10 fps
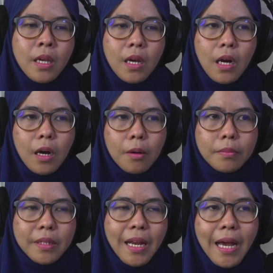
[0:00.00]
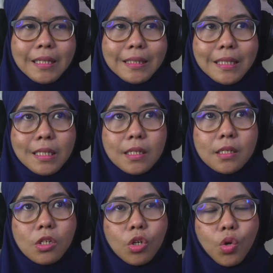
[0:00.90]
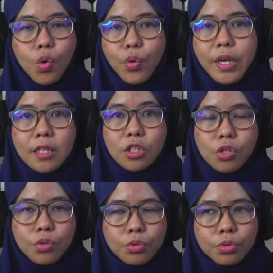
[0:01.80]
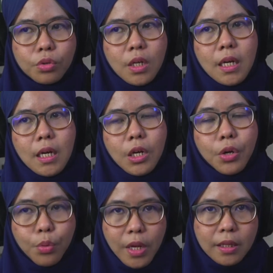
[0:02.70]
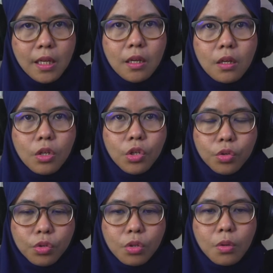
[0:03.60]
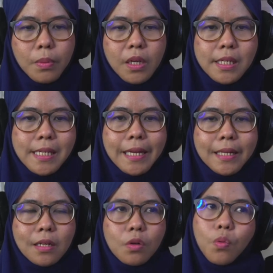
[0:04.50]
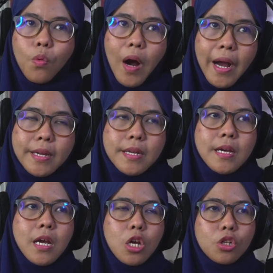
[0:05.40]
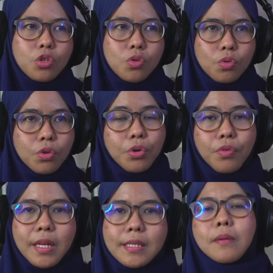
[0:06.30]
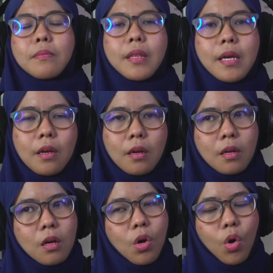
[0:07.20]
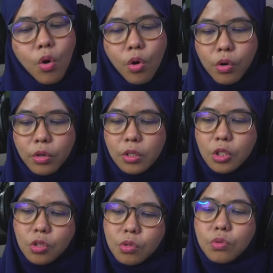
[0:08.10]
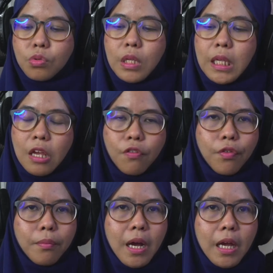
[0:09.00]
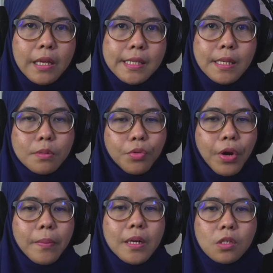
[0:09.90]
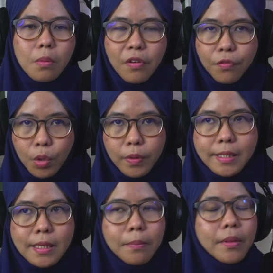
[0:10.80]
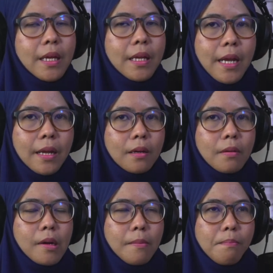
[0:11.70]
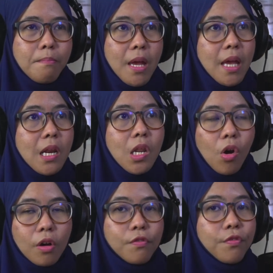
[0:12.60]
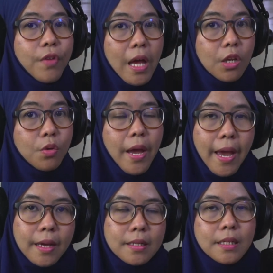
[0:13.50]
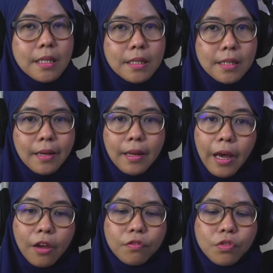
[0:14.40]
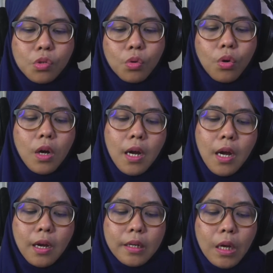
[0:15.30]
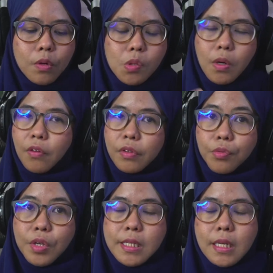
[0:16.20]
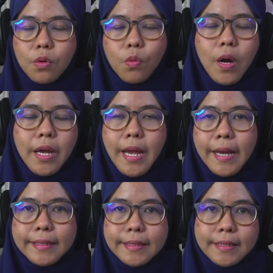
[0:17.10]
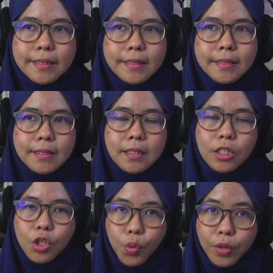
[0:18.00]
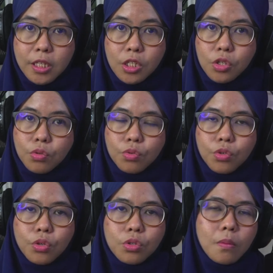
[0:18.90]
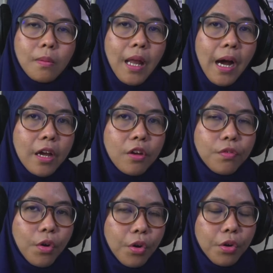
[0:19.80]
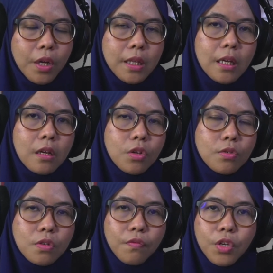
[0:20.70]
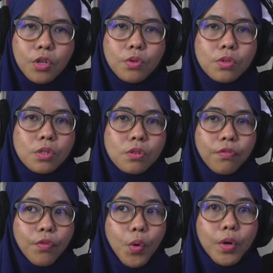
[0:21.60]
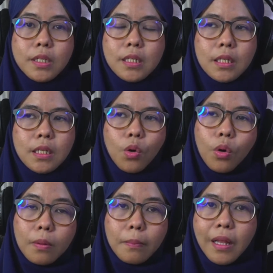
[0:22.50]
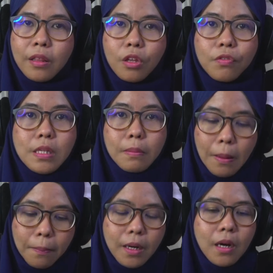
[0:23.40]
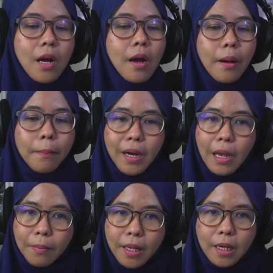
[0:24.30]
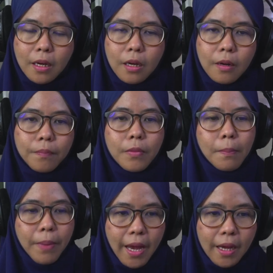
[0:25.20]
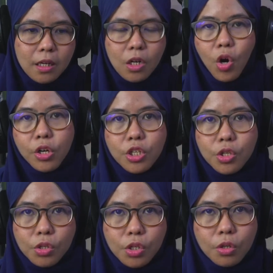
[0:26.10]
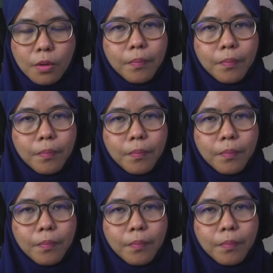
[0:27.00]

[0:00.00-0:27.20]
that I didn't go into creating YouTube because I didn't want to create something or to give my subscribers or my followers something that may not value add in their life. So that was one of the reason why I didn't go into YouTube live or creating YouTube videos for the whole month of September. But I'm here back on YouTube,